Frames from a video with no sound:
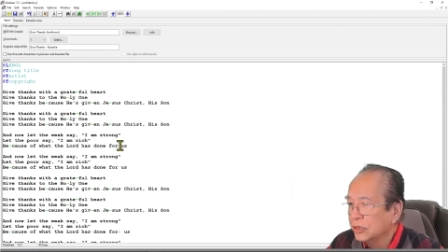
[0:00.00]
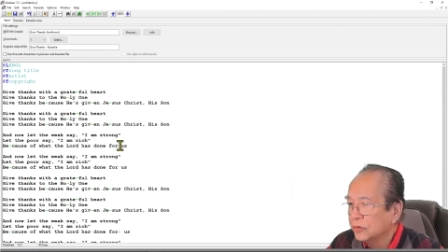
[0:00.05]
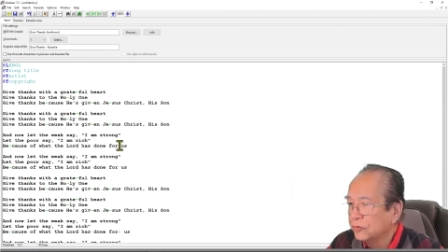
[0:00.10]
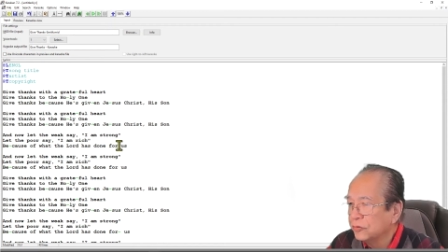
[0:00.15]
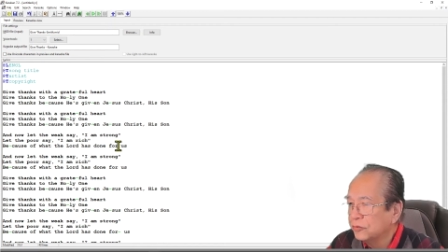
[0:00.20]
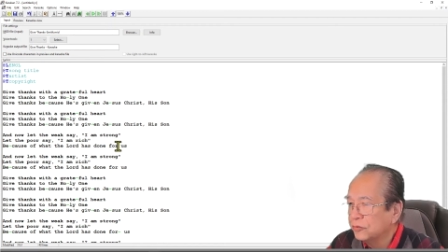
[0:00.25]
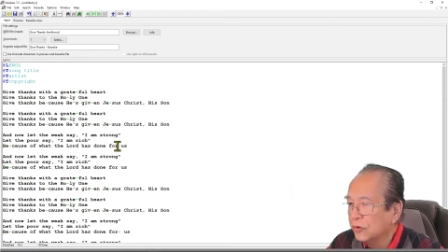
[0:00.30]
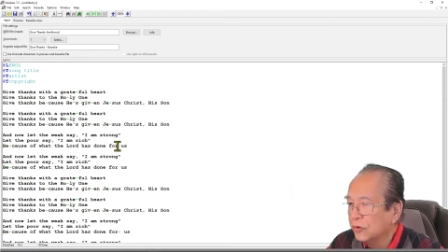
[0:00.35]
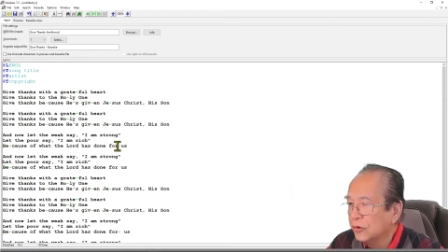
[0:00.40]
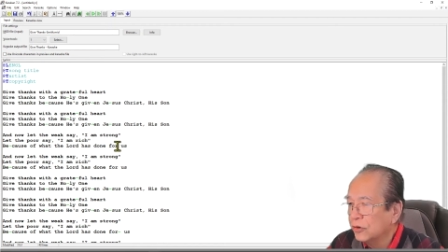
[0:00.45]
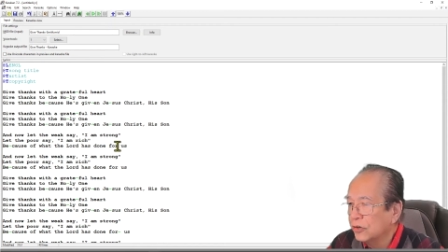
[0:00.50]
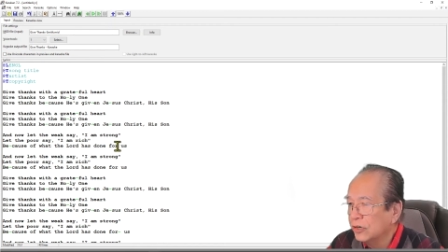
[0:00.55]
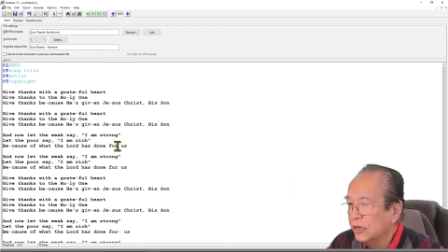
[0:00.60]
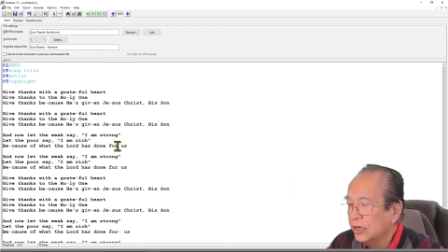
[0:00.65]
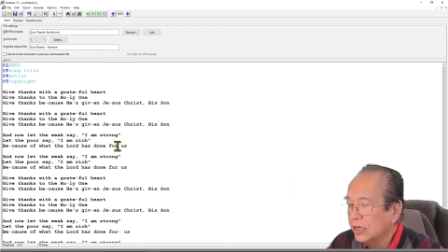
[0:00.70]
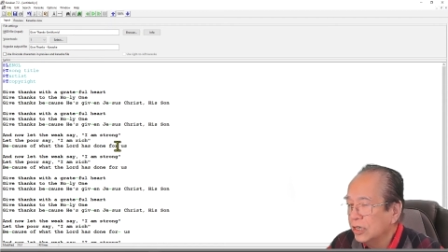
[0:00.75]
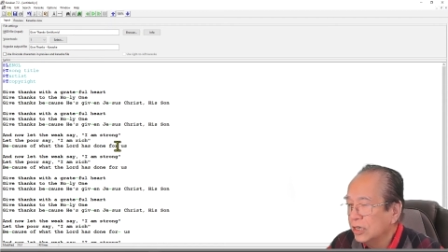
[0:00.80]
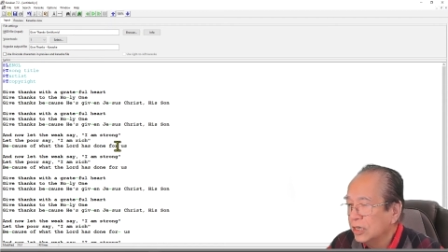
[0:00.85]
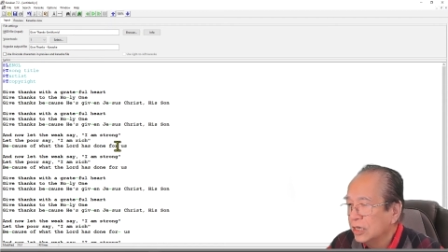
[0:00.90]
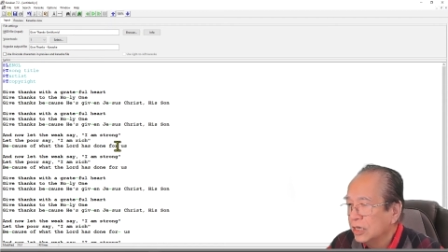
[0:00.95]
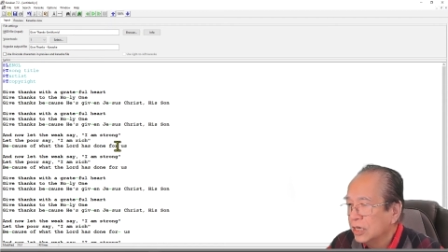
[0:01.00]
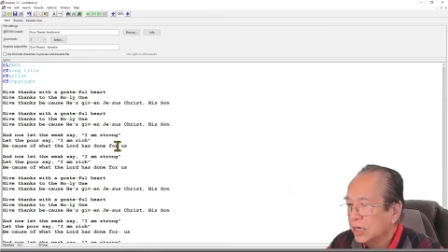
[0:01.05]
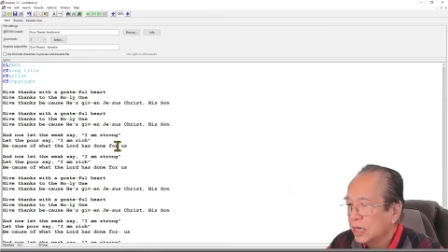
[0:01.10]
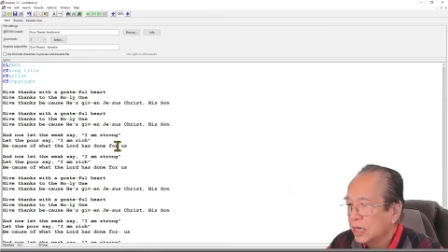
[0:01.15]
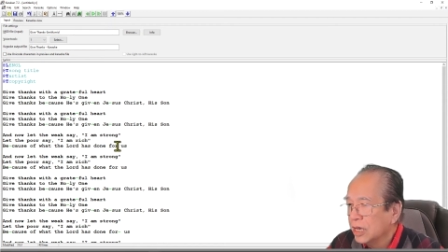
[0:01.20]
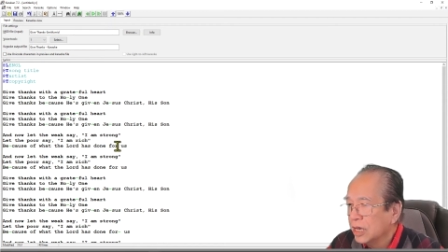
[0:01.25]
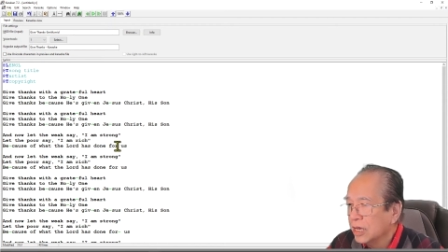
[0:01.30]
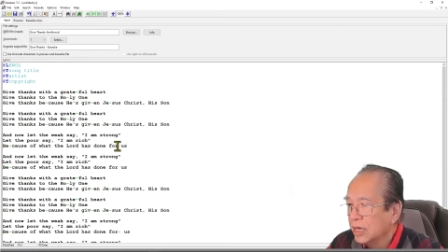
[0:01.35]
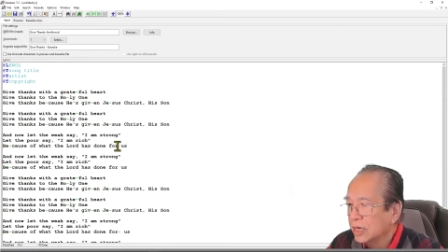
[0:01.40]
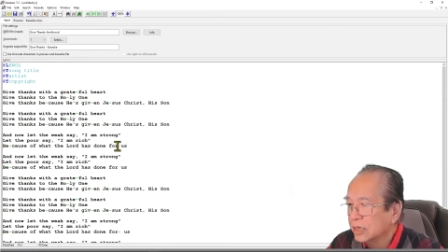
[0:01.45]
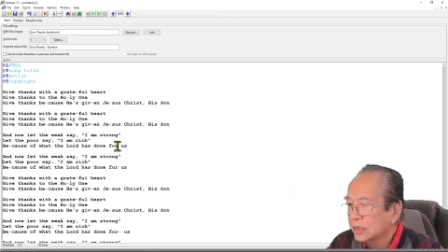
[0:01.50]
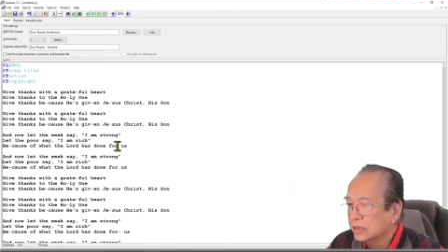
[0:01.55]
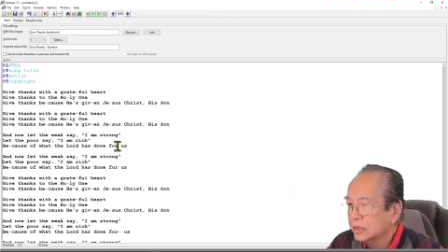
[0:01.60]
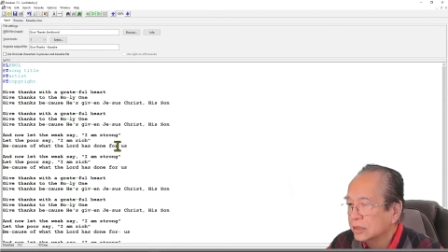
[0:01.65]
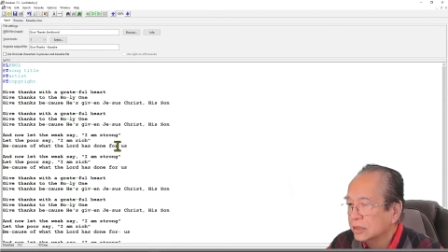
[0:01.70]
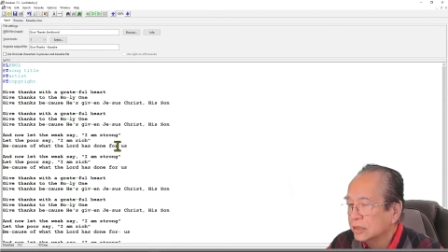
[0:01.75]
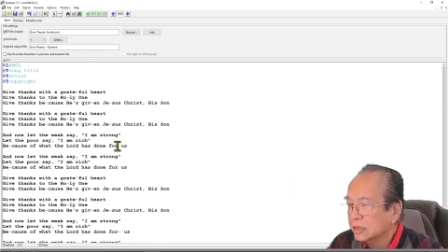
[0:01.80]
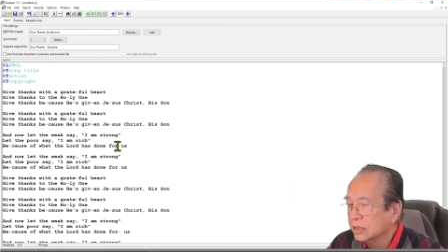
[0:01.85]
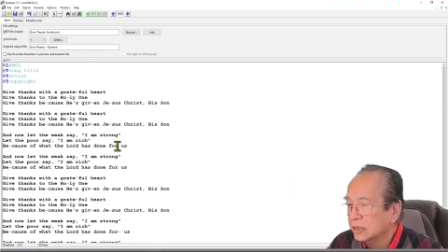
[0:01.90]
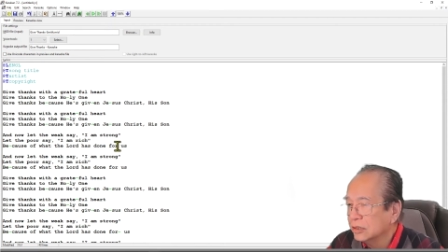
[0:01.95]
for
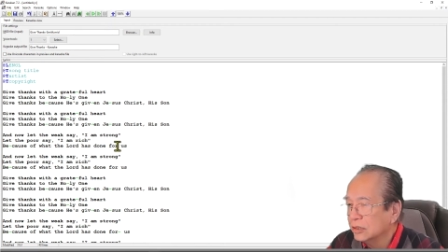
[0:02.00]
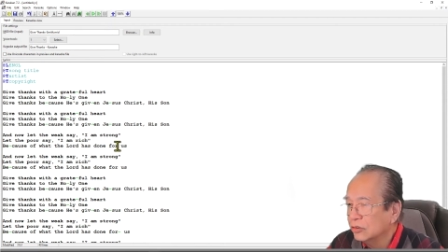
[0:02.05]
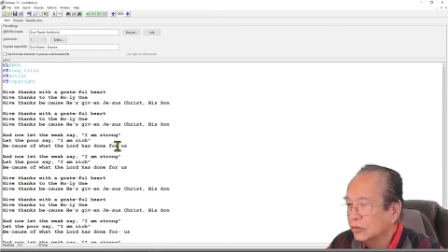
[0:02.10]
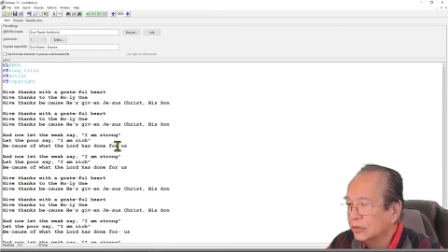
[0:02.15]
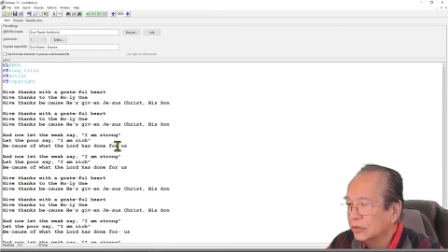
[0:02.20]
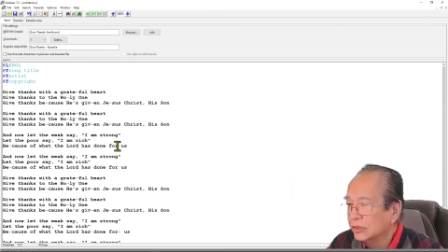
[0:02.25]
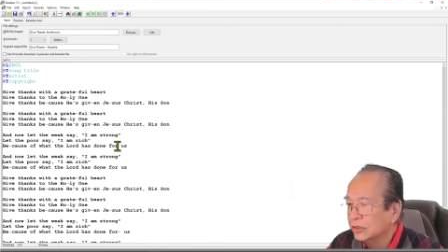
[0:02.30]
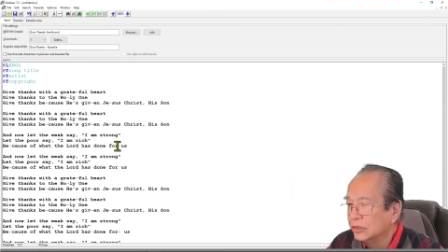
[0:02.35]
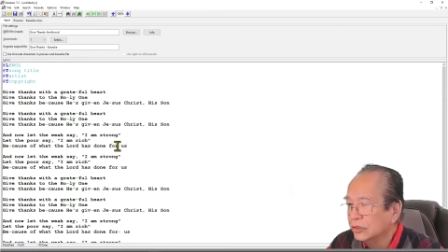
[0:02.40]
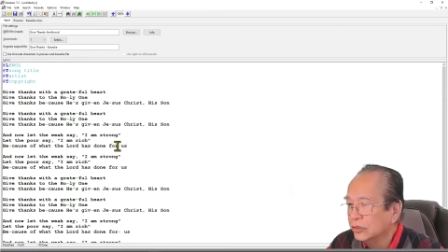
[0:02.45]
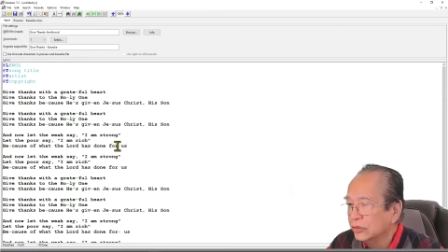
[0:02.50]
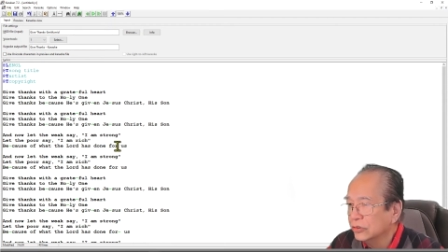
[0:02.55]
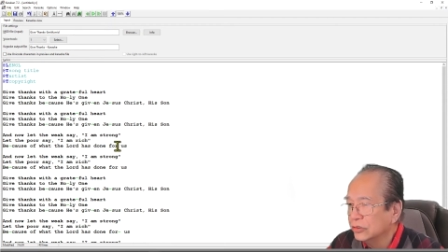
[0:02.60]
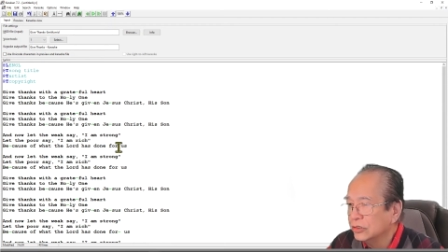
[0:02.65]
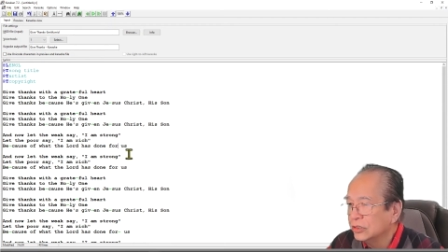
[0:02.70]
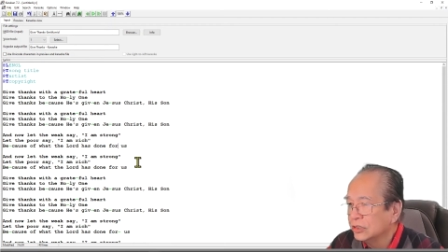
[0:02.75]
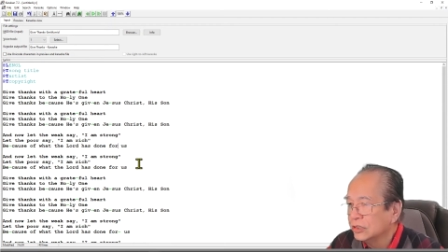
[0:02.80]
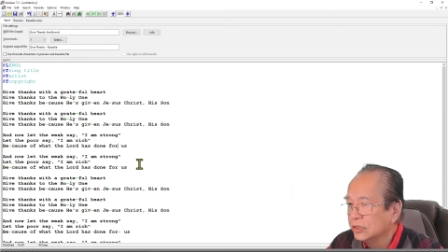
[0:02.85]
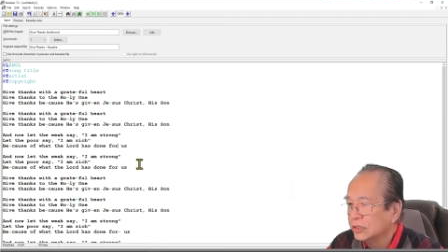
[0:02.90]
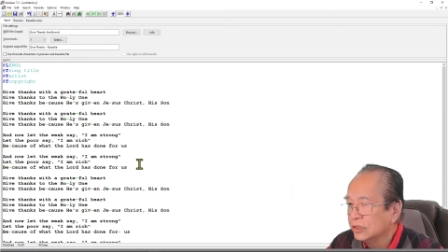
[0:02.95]
has a longer note.